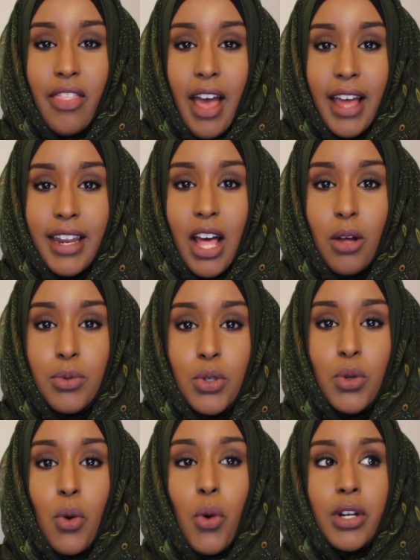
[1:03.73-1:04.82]
that helps
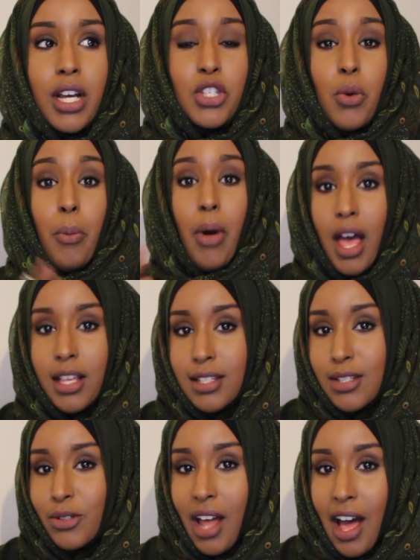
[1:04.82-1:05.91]
you organize your
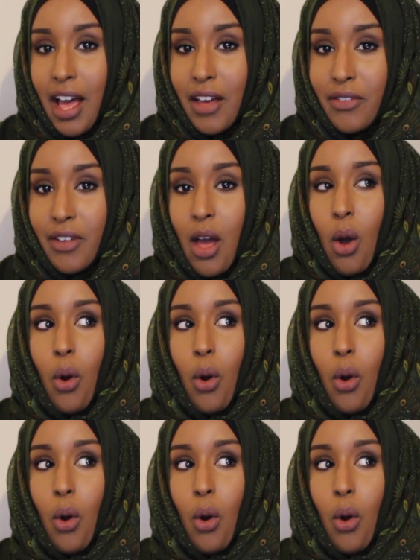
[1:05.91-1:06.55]
personal life